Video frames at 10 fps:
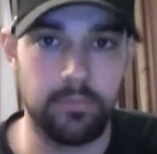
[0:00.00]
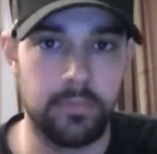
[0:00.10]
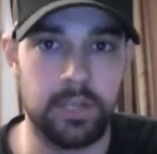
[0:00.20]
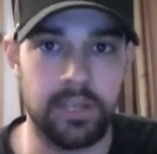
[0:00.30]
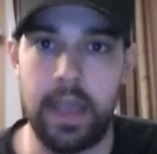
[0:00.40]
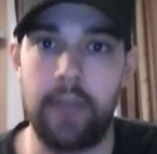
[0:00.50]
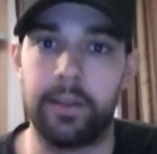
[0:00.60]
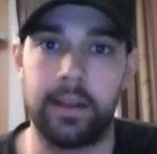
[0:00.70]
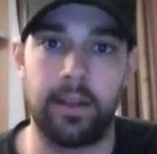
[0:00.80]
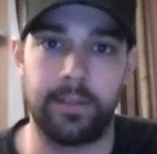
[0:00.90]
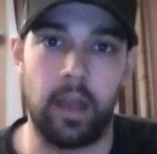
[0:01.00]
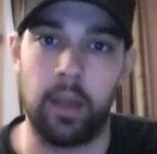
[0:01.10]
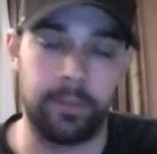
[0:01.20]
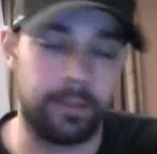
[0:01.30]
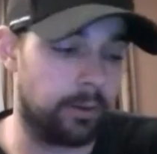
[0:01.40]
just haven't gotten
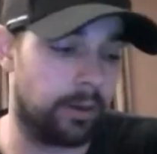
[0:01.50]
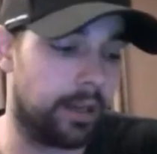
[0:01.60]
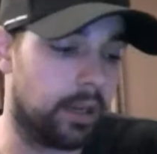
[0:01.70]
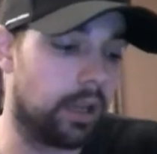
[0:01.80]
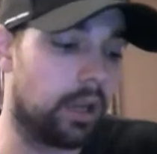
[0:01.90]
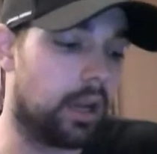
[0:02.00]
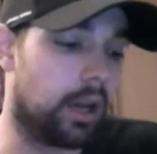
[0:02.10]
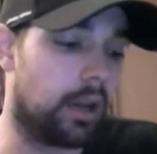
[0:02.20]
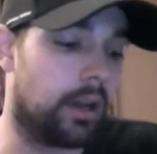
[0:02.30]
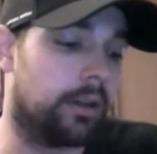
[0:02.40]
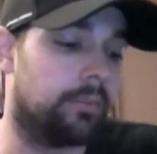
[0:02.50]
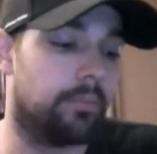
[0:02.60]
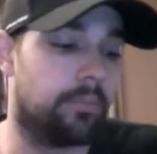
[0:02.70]
time to do it. Uh,